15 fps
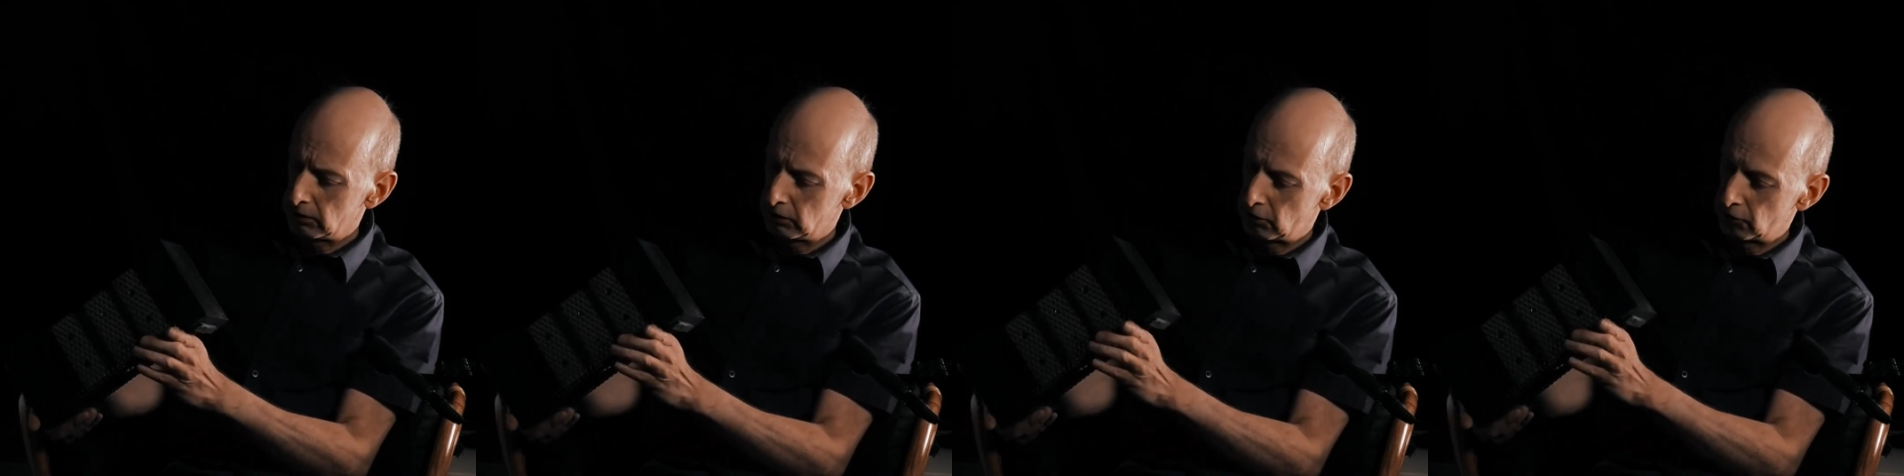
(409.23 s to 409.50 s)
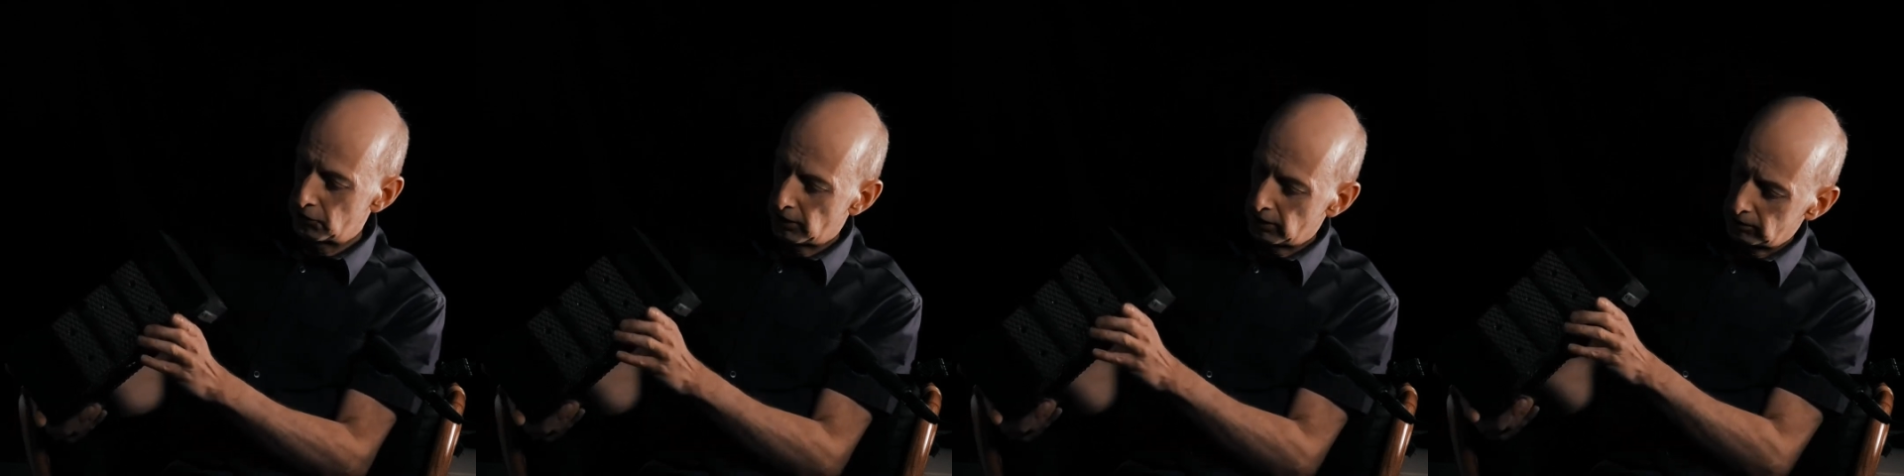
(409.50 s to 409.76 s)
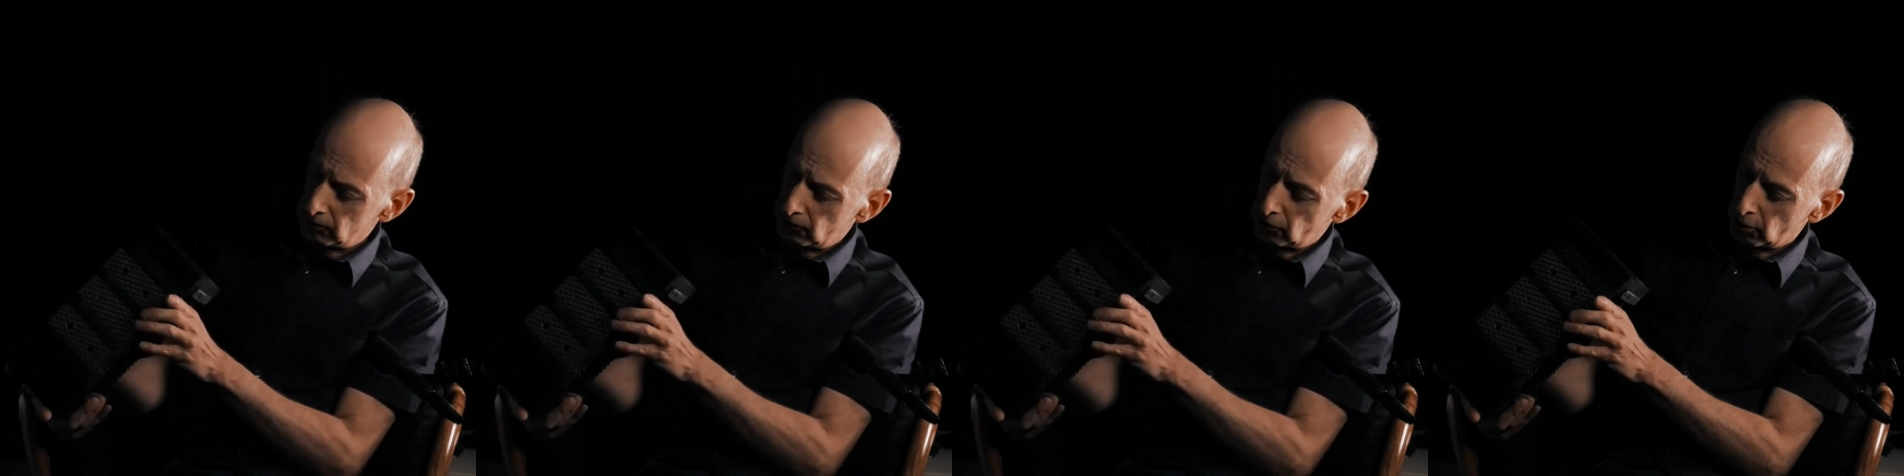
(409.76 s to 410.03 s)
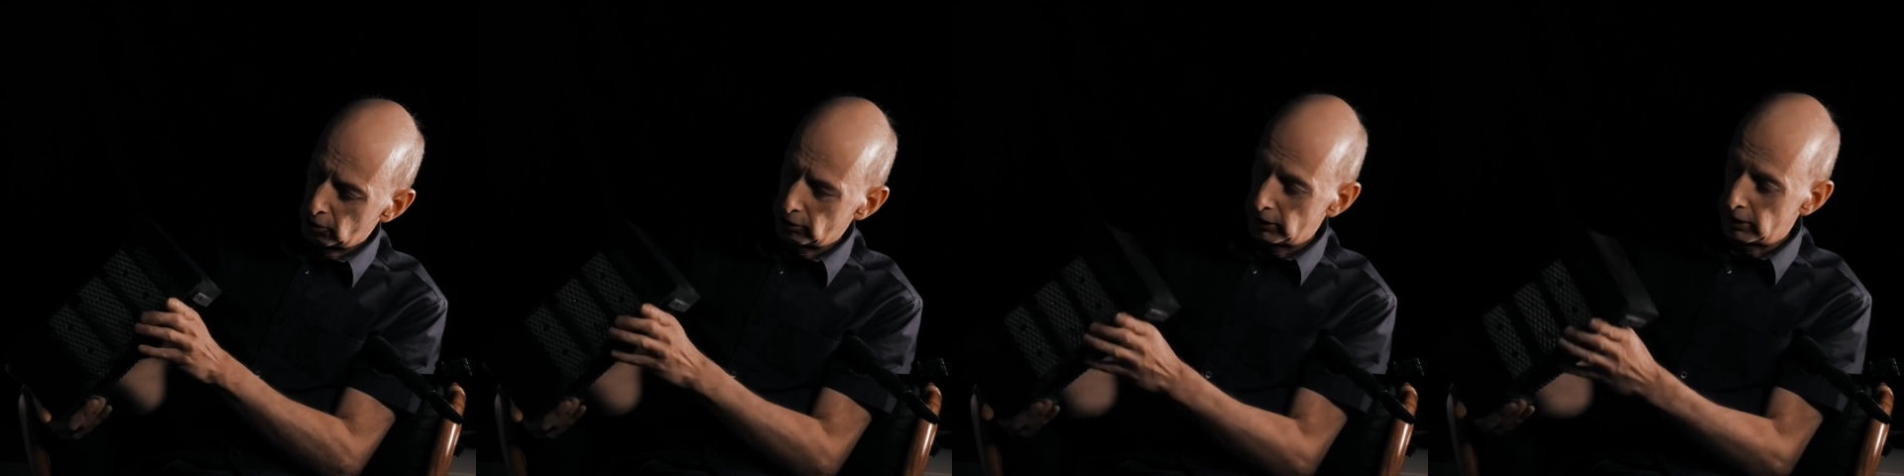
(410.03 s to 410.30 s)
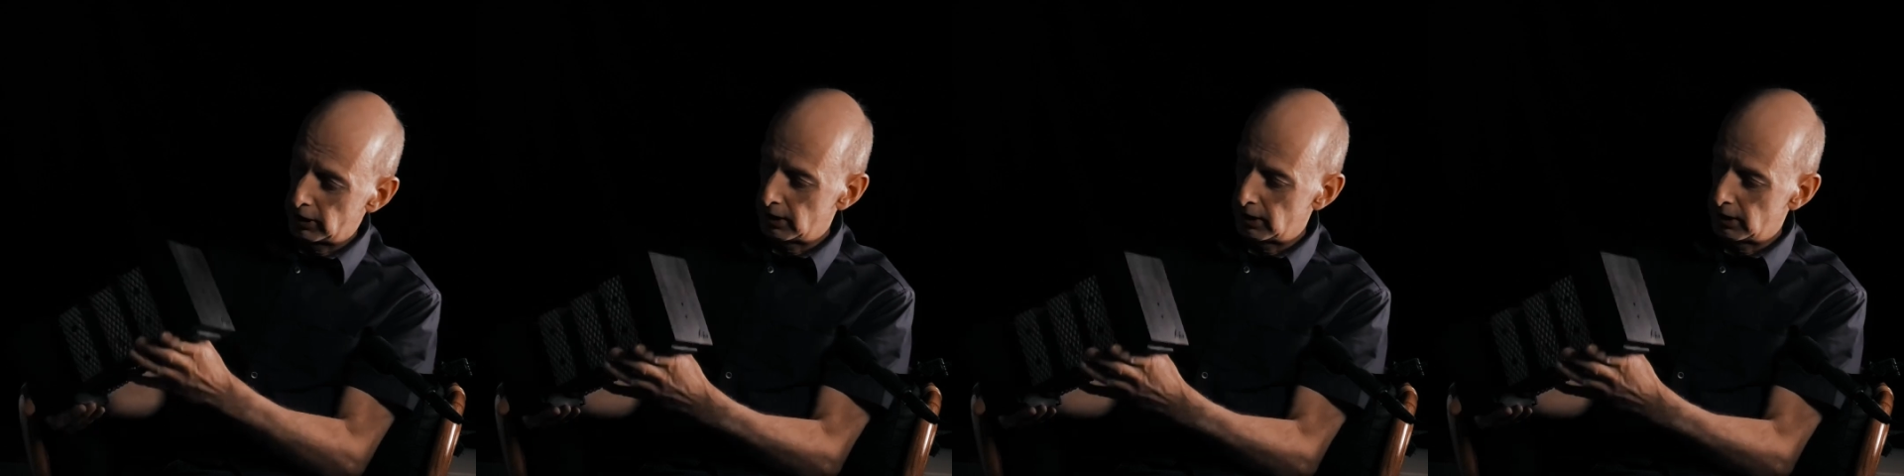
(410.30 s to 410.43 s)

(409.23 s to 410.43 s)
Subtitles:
design for